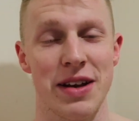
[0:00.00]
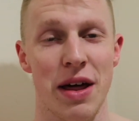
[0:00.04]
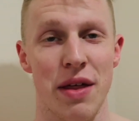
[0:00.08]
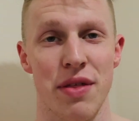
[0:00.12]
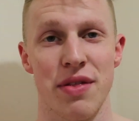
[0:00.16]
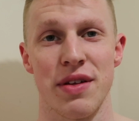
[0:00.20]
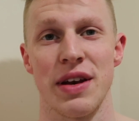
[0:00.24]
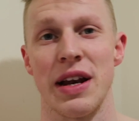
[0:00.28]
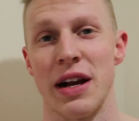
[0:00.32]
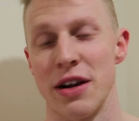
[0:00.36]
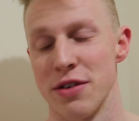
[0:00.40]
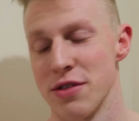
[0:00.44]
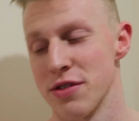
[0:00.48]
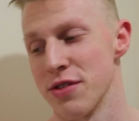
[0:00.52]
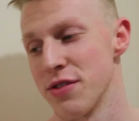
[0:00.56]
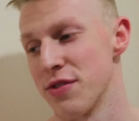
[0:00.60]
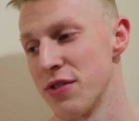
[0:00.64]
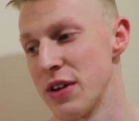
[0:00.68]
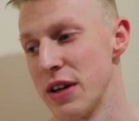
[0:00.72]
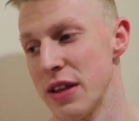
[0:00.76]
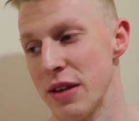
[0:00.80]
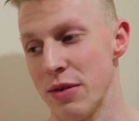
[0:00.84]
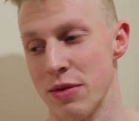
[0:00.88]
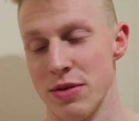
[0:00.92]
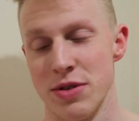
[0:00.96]
nothing else was
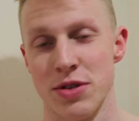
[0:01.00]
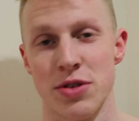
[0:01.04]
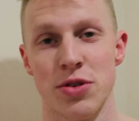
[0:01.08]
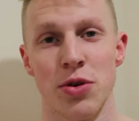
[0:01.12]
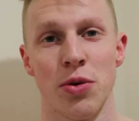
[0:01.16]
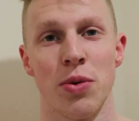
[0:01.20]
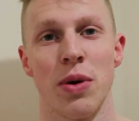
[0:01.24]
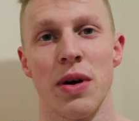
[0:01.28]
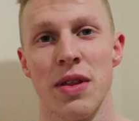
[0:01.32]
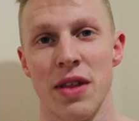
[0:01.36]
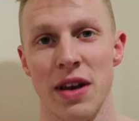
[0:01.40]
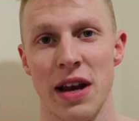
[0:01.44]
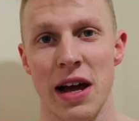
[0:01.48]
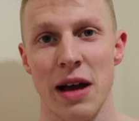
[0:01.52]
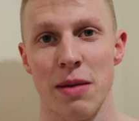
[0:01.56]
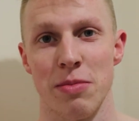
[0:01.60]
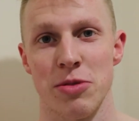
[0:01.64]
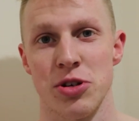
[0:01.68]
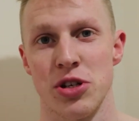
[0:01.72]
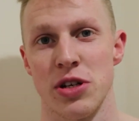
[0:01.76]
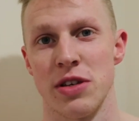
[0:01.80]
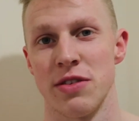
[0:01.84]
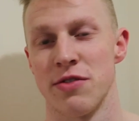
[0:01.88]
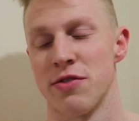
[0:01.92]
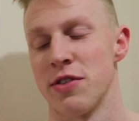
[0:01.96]
free. There was no other leg
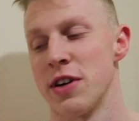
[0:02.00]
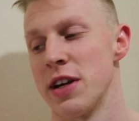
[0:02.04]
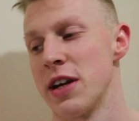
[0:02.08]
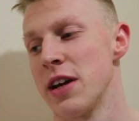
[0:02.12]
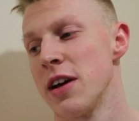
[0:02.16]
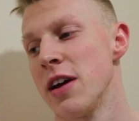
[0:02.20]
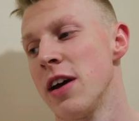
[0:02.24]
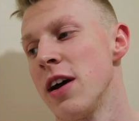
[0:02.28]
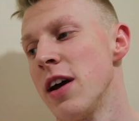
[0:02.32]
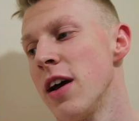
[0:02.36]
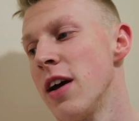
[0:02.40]
machines free.